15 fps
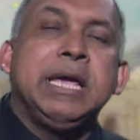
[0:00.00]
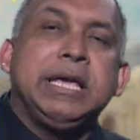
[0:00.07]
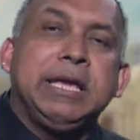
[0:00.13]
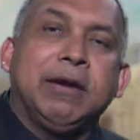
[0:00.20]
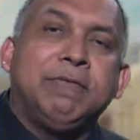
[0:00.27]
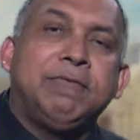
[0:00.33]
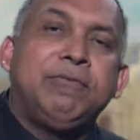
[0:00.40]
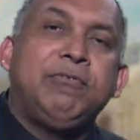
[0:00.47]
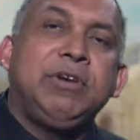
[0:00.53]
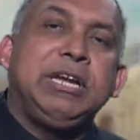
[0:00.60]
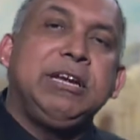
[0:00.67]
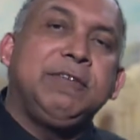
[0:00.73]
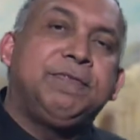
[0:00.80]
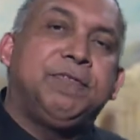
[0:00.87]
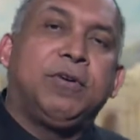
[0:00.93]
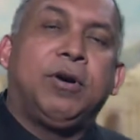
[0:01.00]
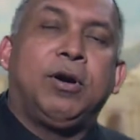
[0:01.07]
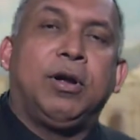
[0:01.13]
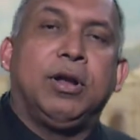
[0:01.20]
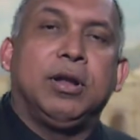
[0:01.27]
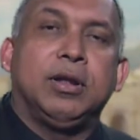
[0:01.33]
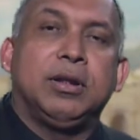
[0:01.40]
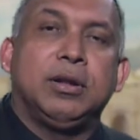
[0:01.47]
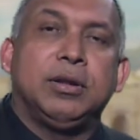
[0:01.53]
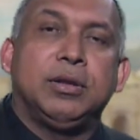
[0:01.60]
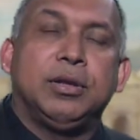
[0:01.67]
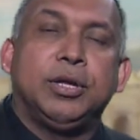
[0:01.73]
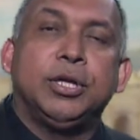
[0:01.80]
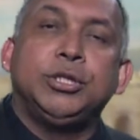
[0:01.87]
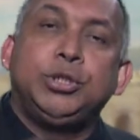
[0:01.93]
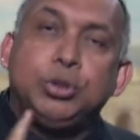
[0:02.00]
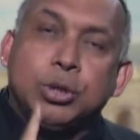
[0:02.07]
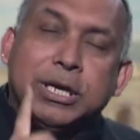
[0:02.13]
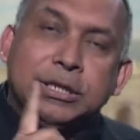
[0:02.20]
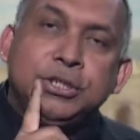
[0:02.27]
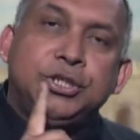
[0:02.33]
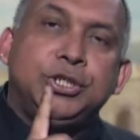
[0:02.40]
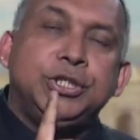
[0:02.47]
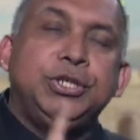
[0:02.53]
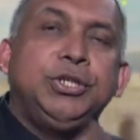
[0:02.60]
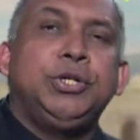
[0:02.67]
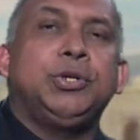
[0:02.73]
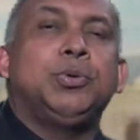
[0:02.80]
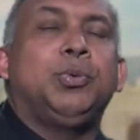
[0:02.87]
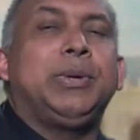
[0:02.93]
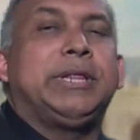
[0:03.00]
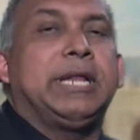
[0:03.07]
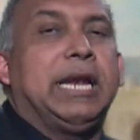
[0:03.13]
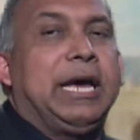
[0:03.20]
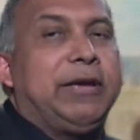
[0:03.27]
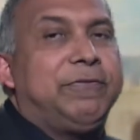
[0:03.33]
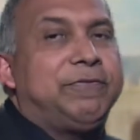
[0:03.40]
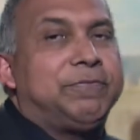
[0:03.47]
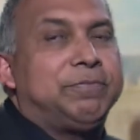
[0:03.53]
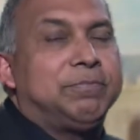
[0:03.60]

every fall to continue with life.